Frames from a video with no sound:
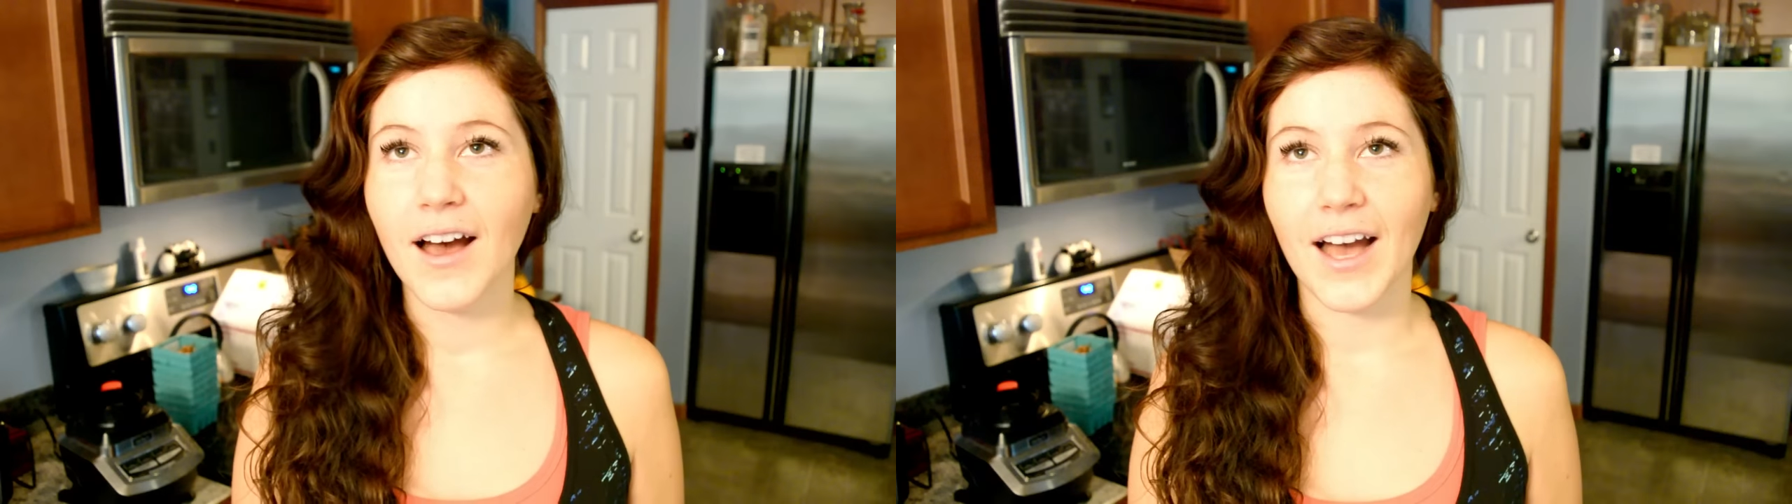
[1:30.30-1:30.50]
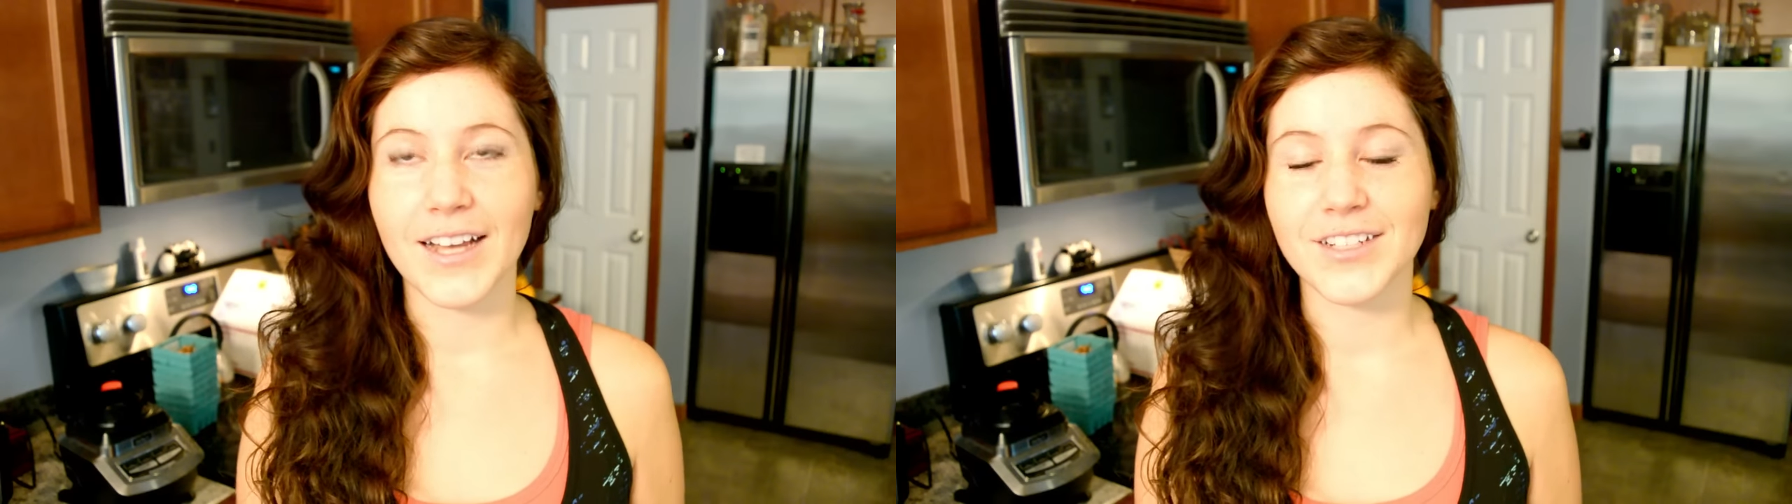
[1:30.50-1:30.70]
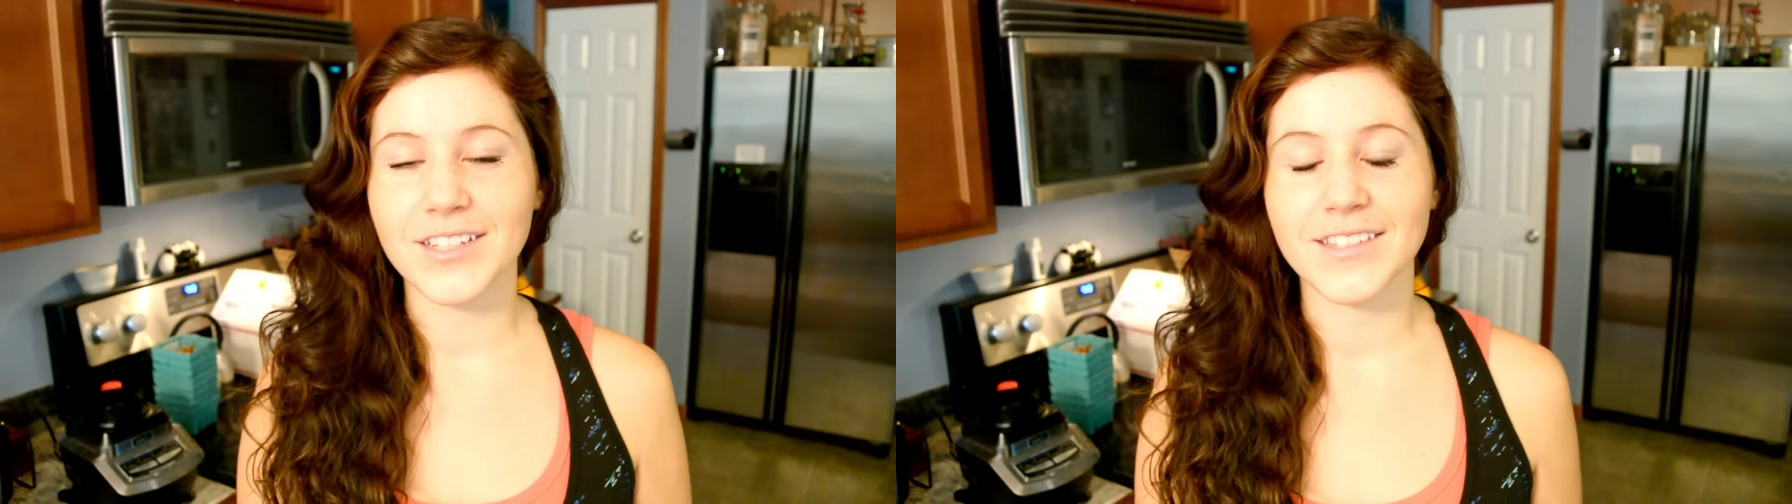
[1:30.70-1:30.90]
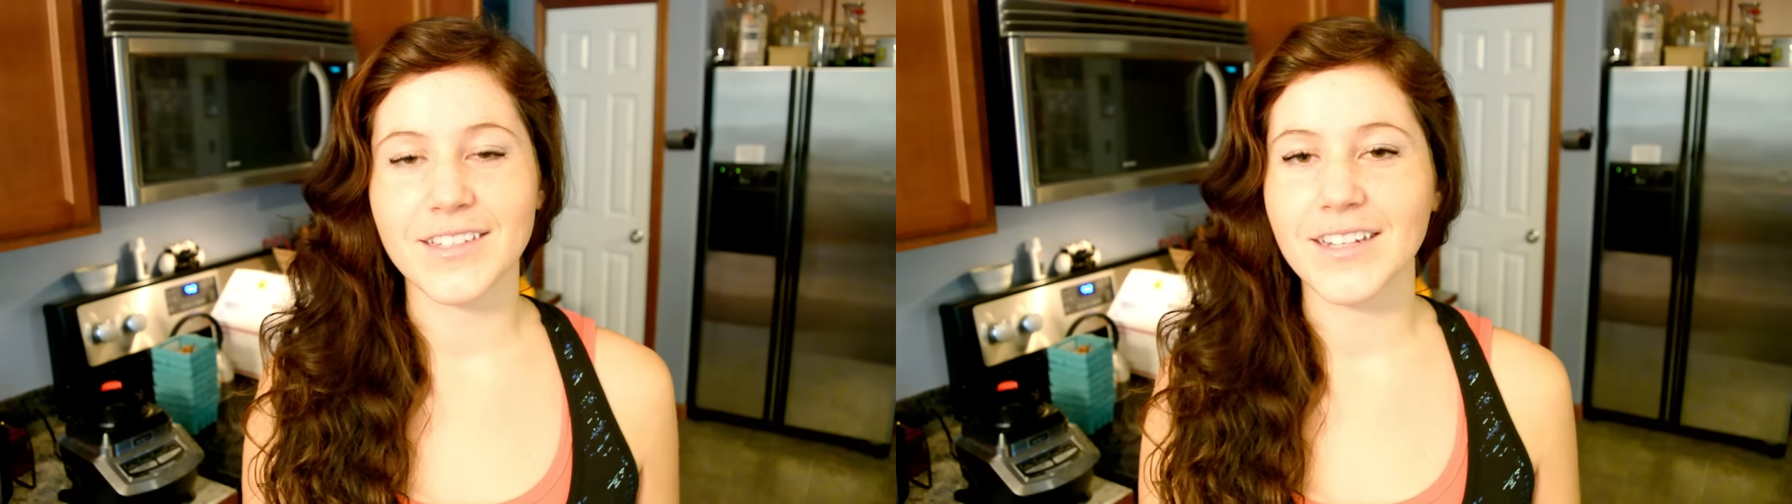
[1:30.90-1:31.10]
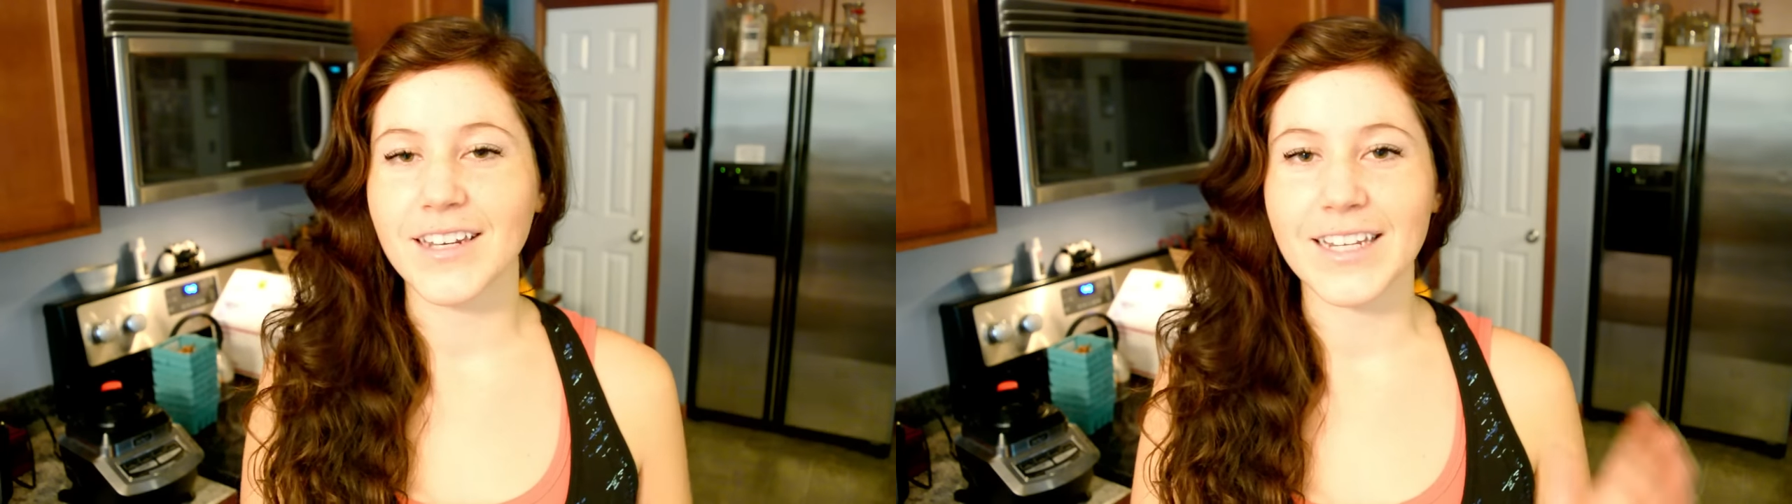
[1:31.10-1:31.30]
I
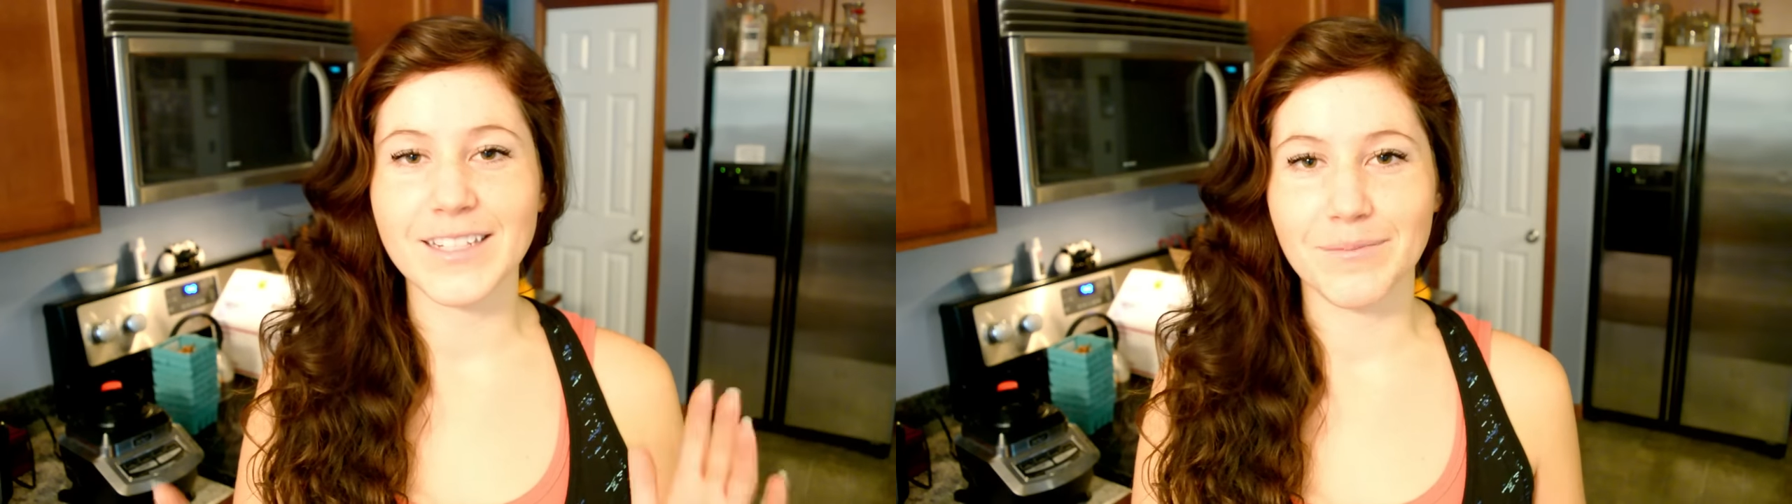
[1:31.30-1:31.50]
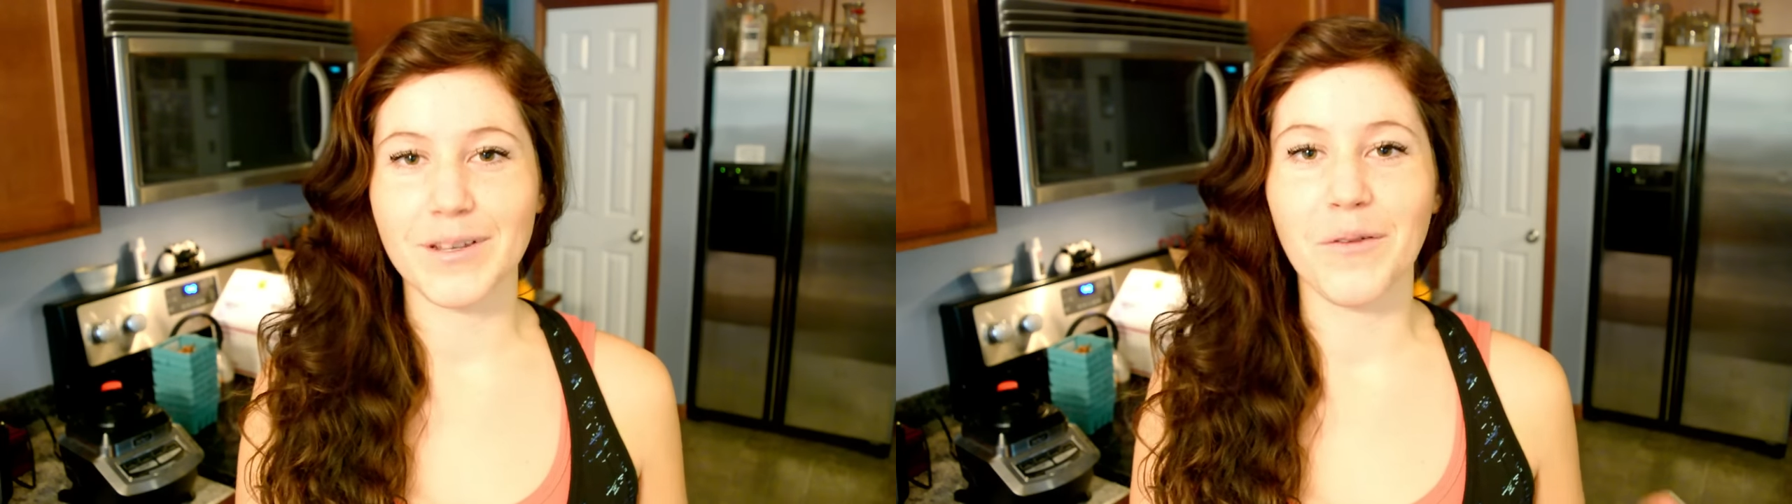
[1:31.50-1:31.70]
just need to be